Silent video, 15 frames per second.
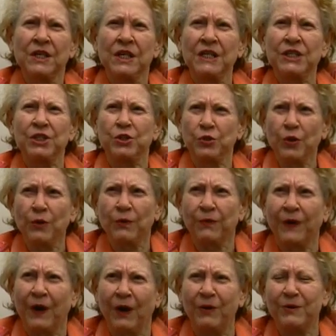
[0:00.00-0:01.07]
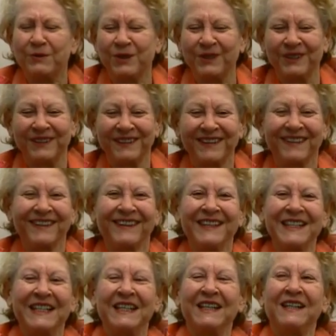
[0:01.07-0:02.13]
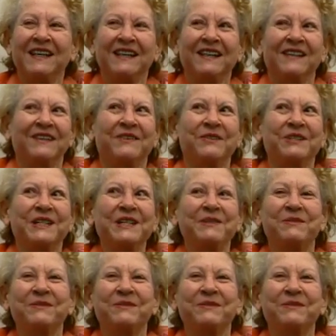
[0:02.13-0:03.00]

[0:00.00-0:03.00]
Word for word: It's your fault. Of course,